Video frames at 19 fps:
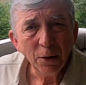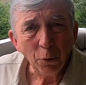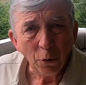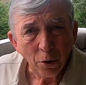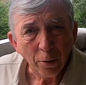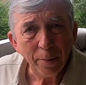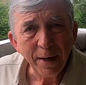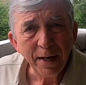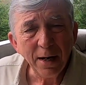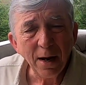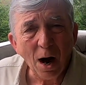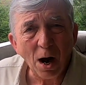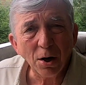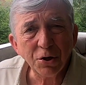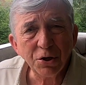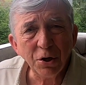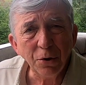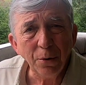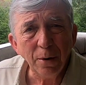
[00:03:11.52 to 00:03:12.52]
We'll be
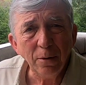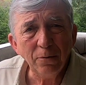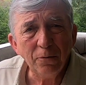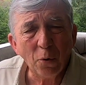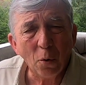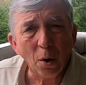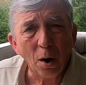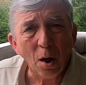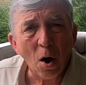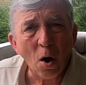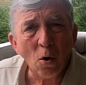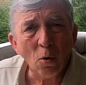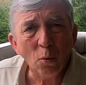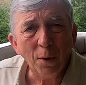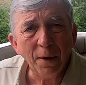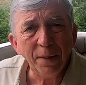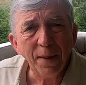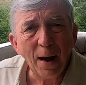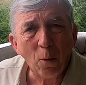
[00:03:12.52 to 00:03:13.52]
dock shooting for long
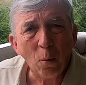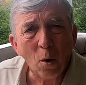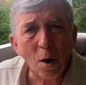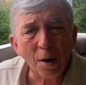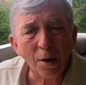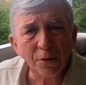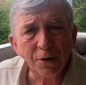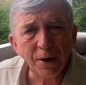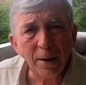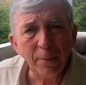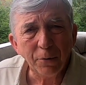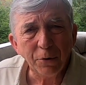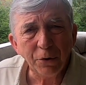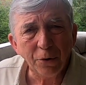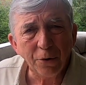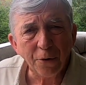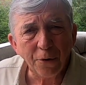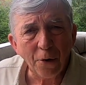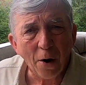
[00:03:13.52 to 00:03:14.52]
when that water
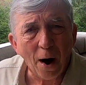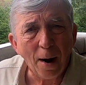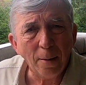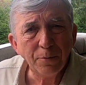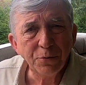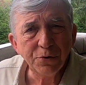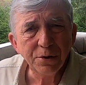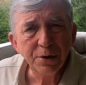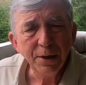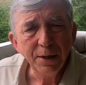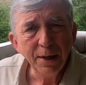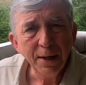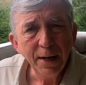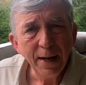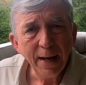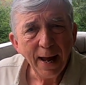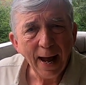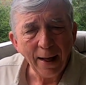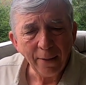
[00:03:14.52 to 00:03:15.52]
temperature drops
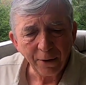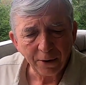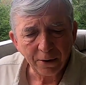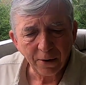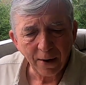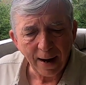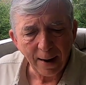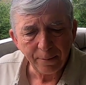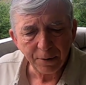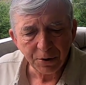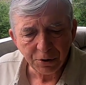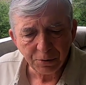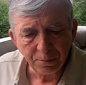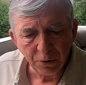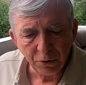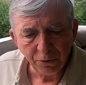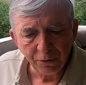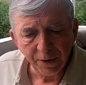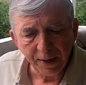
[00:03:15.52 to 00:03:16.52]
and the crappies
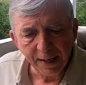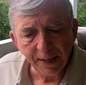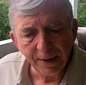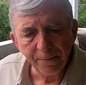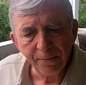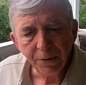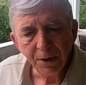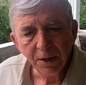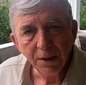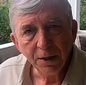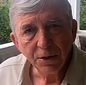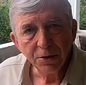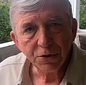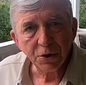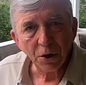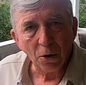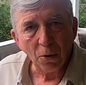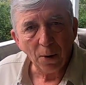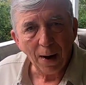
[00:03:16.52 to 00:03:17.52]
move in.
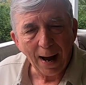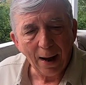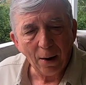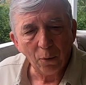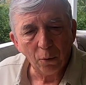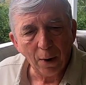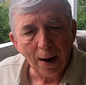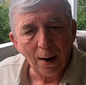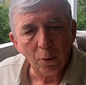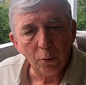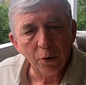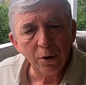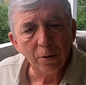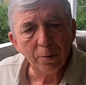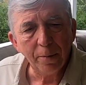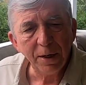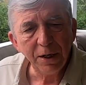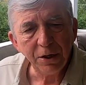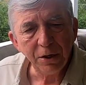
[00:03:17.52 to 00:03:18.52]
So I
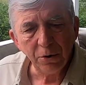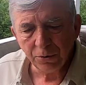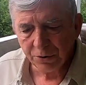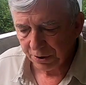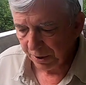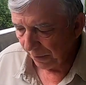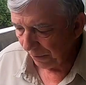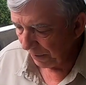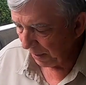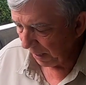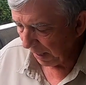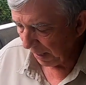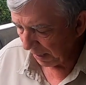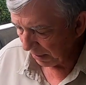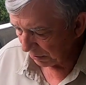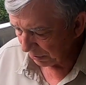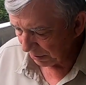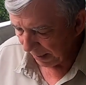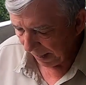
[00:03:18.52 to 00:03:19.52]
will be using these.